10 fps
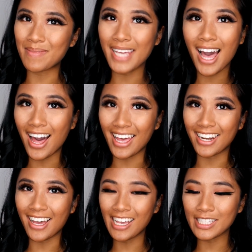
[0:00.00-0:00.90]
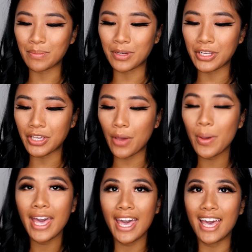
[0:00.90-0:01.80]
To highlight, so I'm gonna go
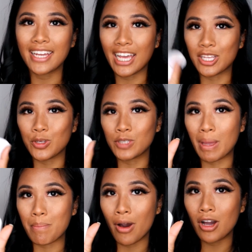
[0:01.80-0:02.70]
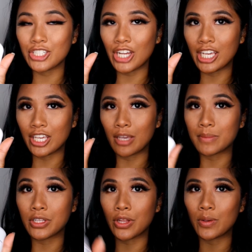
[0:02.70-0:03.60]
ahead and use my Marc
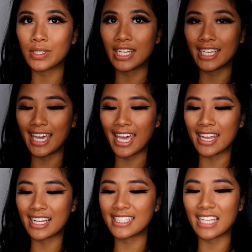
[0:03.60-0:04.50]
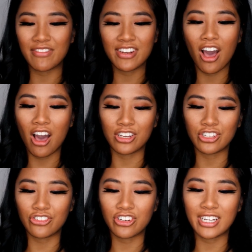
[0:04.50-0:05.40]
Jacob's glow stick in
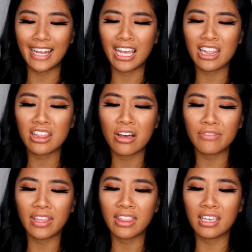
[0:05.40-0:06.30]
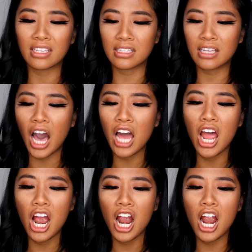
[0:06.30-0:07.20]
700, and I love this
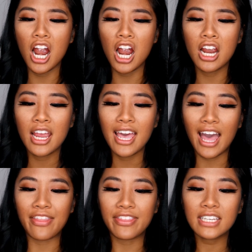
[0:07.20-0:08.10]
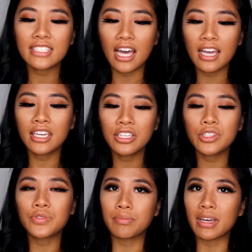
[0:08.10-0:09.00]
color, and this I can
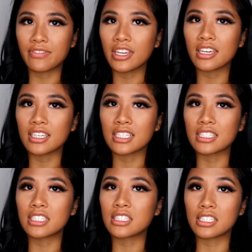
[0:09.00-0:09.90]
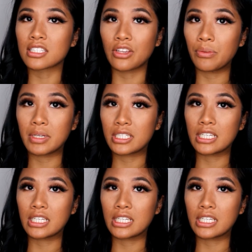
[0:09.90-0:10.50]
use for my fingers because it's just so much